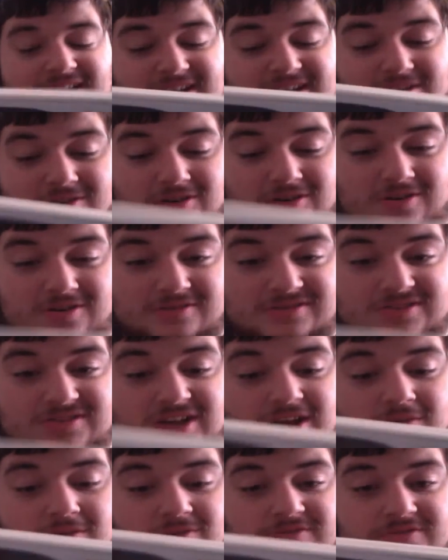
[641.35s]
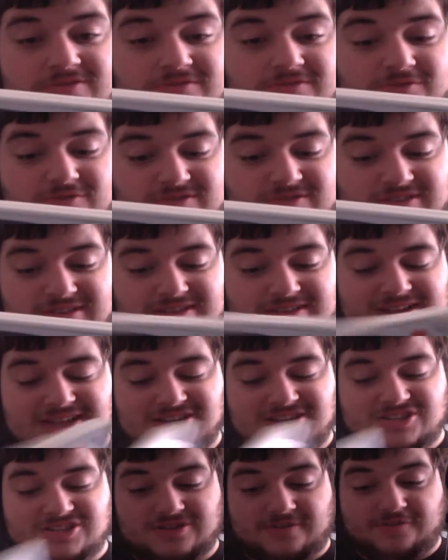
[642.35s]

got Star Wars The Force Unleashed